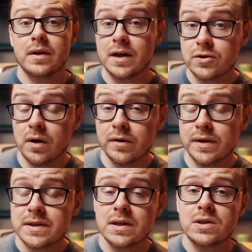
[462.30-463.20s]
The next one on the
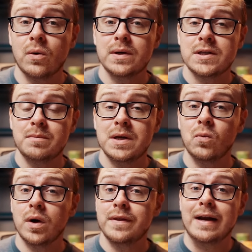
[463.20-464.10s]
list is going to be
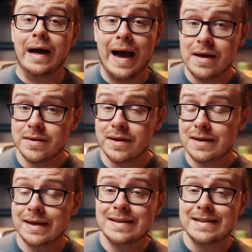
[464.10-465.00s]
one that I
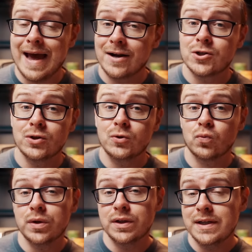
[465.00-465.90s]
think is actually
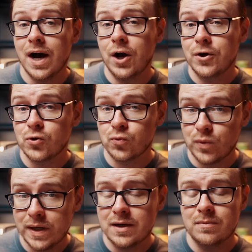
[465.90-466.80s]
really
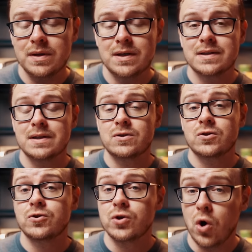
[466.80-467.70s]
underrated because it's
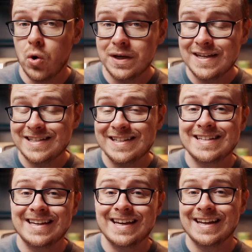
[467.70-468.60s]
so easy
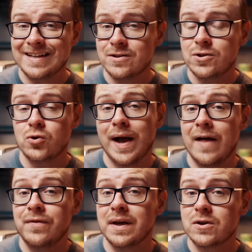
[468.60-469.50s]
to get into
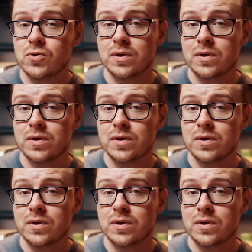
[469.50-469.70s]
at the entry